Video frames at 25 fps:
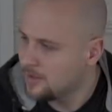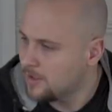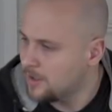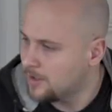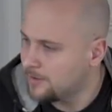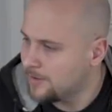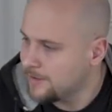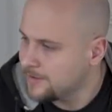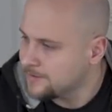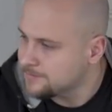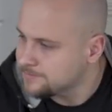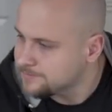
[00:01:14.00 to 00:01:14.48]
All
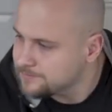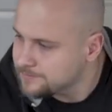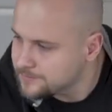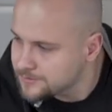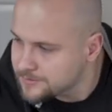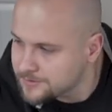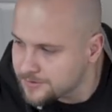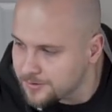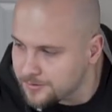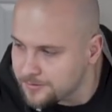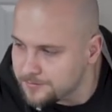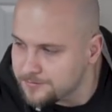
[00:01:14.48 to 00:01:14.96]
right,
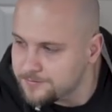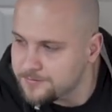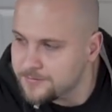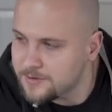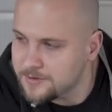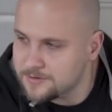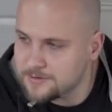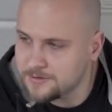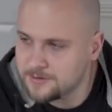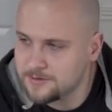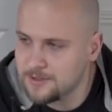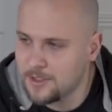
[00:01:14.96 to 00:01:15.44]
so
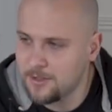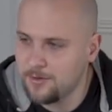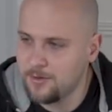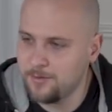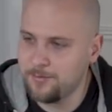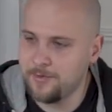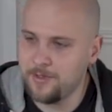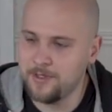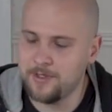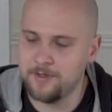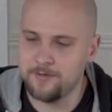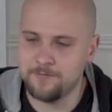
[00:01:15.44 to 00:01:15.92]
this is how I
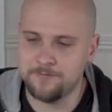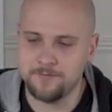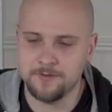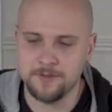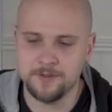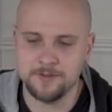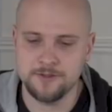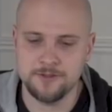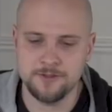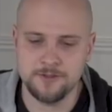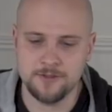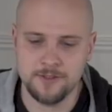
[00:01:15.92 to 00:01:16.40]
made it.
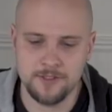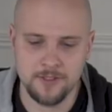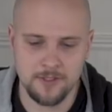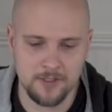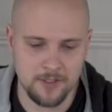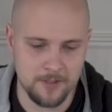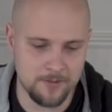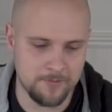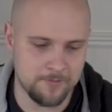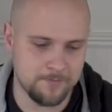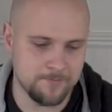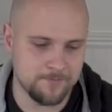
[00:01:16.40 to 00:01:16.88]
First,
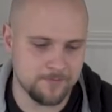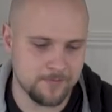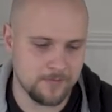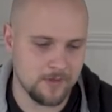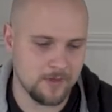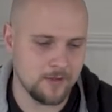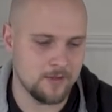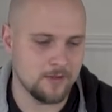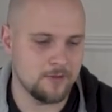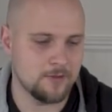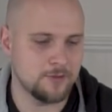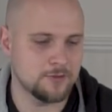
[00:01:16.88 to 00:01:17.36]
um,
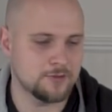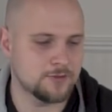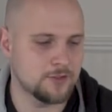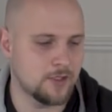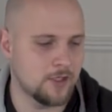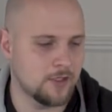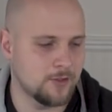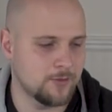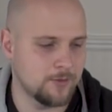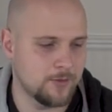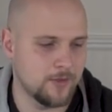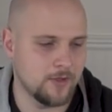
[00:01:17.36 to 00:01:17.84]
you
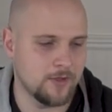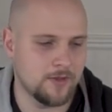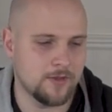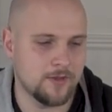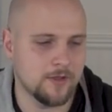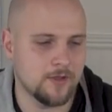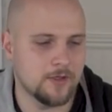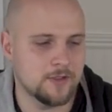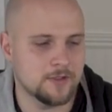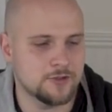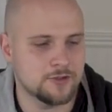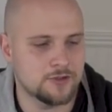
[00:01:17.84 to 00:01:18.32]
start with
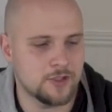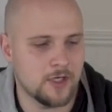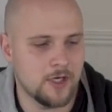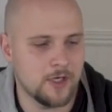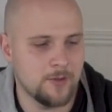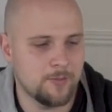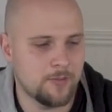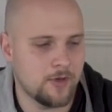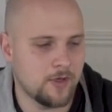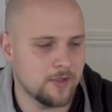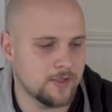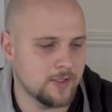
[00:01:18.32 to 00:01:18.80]
uh, dry
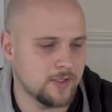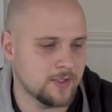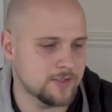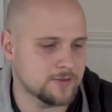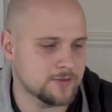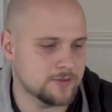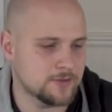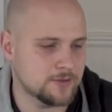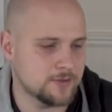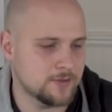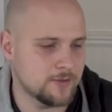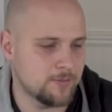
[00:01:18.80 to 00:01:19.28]

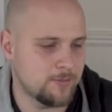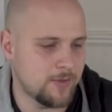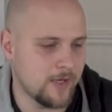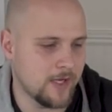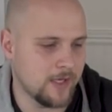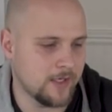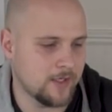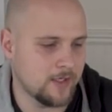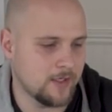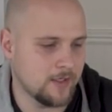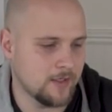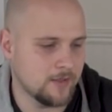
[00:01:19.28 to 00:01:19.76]
polyester
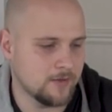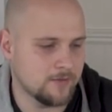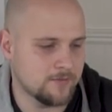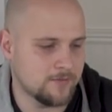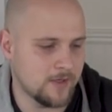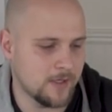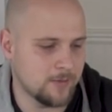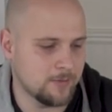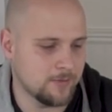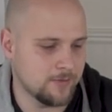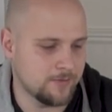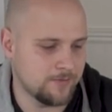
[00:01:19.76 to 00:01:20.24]
packing
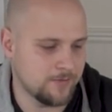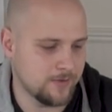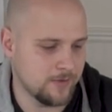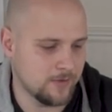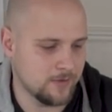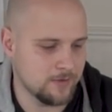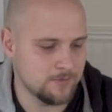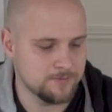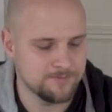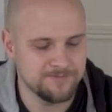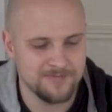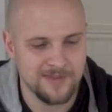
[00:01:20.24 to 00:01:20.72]
fiber
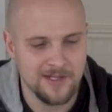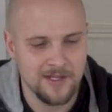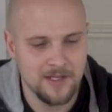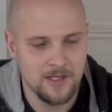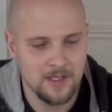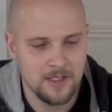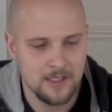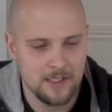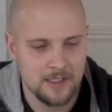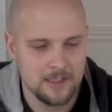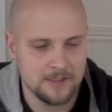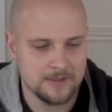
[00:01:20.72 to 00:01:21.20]
fill.
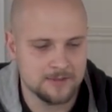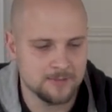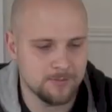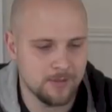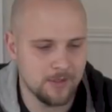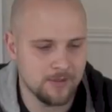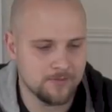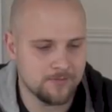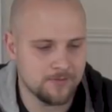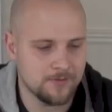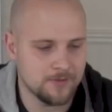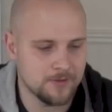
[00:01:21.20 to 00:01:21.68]
It's
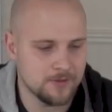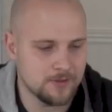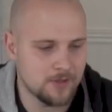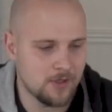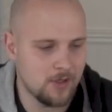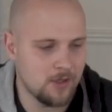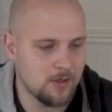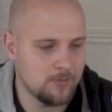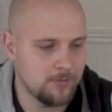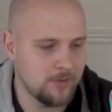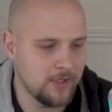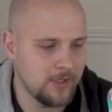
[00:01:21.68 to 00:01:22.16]
meant for
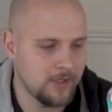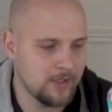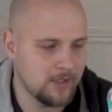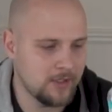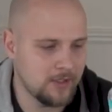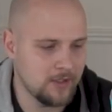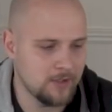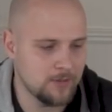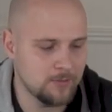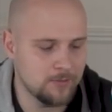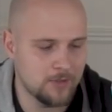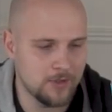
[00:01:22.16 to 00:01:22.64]
doll
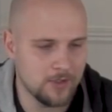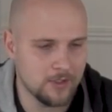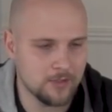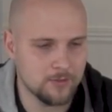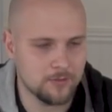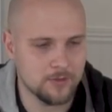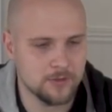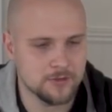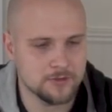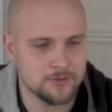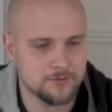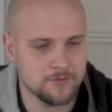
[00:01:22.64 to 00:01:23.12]
making, but it
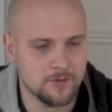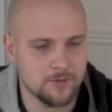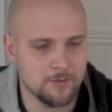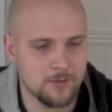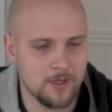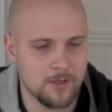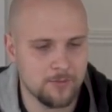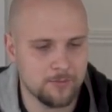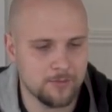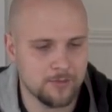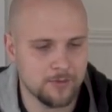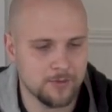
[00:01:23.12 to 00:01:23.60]
works for
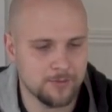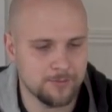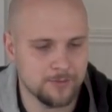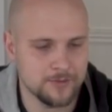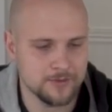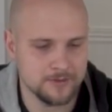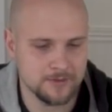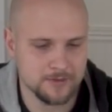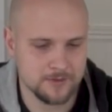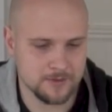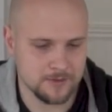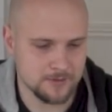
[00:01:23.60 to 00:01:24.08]
my
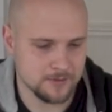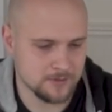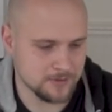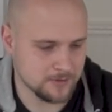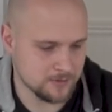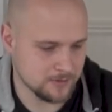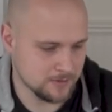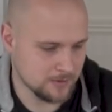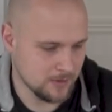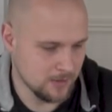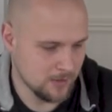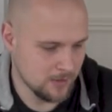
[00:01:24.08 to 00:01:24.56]

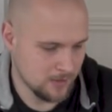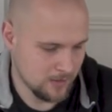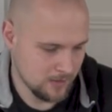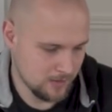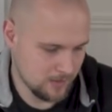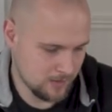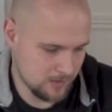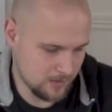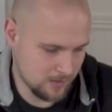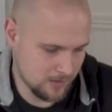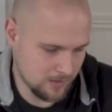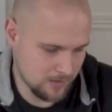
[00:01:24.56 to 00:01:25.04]
purposes.
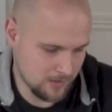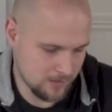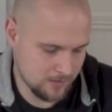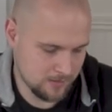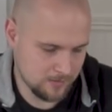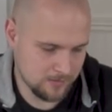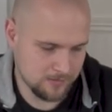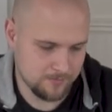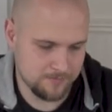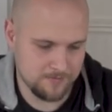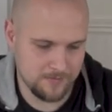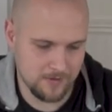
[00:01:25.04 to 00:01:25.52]
Uh,
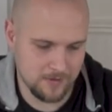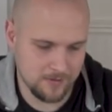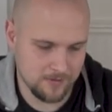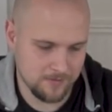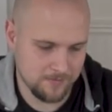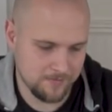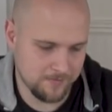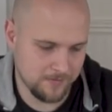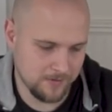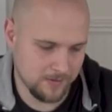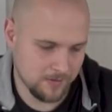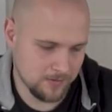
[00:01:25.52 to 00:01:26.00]

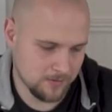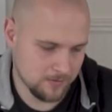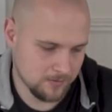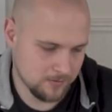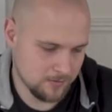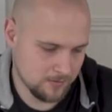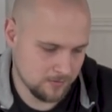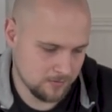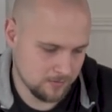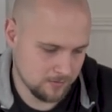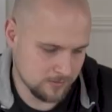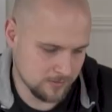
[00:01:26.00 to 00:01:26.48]

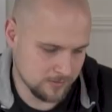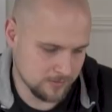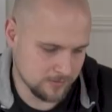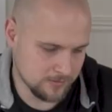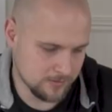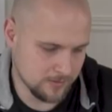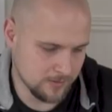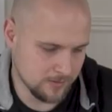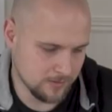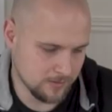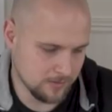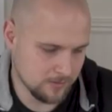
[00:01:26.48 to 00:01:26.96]
Fairfield
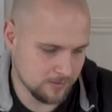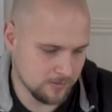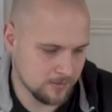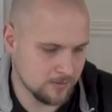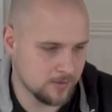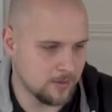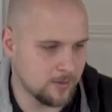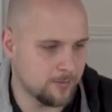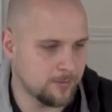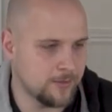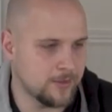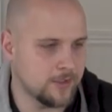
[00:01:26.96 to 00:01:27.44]
is the
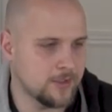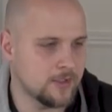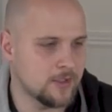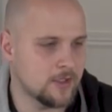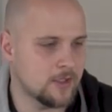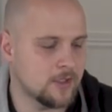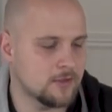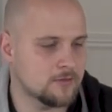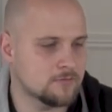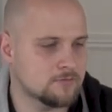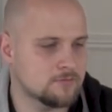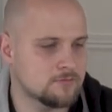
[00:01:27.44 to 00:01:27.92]
company
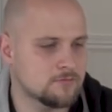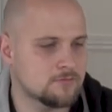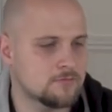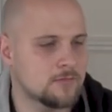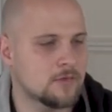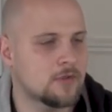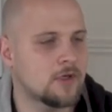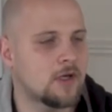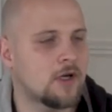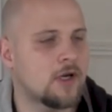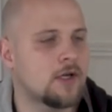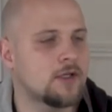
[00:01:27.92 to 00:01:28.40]
that
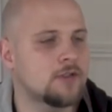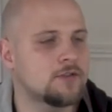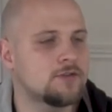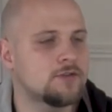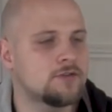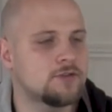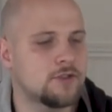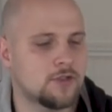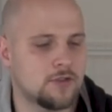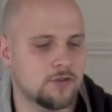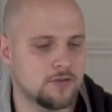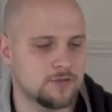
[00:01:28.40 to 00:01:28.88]
I
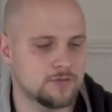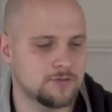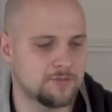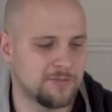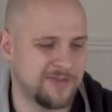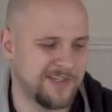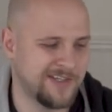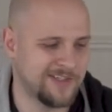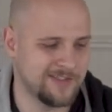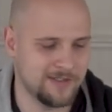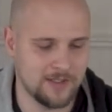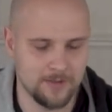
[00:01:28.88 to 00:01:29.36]
chose,
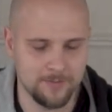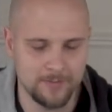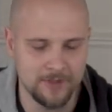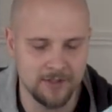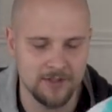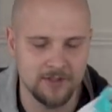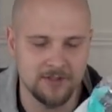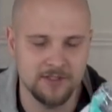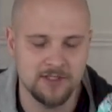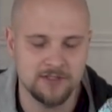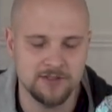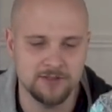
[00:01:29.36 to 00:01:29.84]
but I mean,
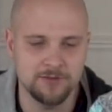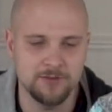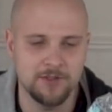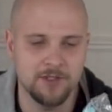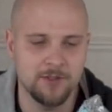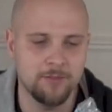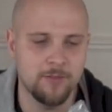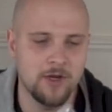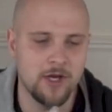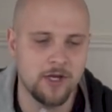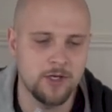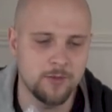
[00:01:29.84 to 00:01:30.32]
it doesn't
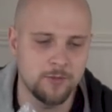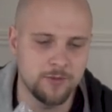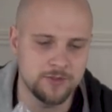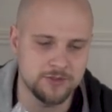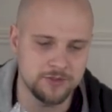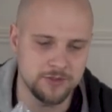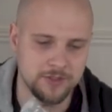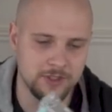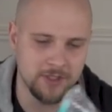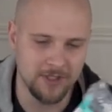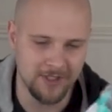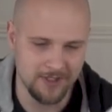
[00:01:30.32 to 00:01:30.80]
really matter what
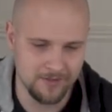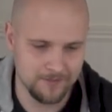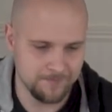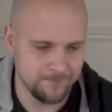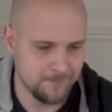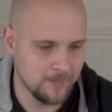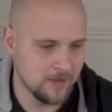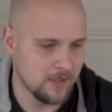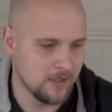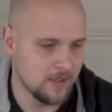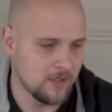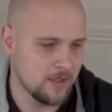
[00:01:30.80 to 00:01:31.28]
you get
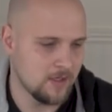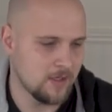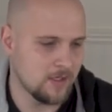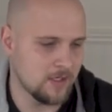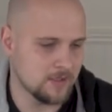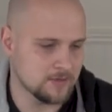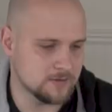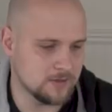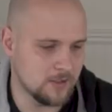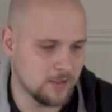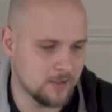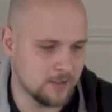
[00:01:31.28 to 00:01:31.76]

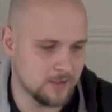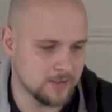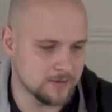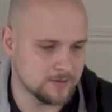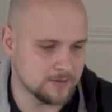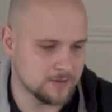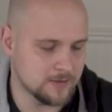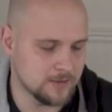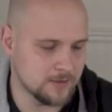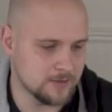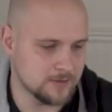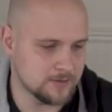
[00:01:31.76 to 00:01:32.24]
as long
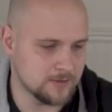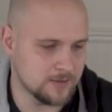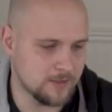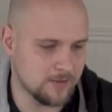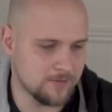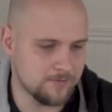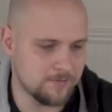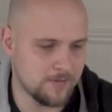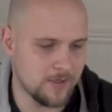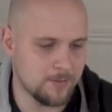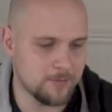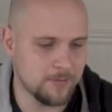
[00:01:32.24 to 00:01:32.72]
as it's
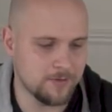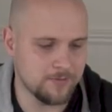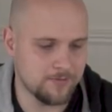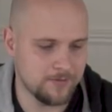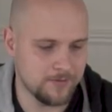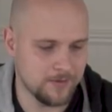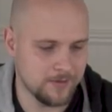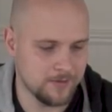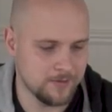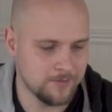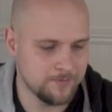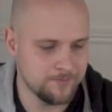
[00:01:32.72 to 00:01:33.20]
uh, fiber
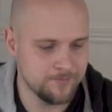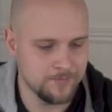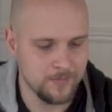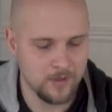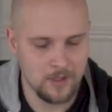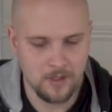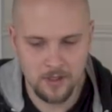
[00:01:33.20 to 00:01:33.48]
fill.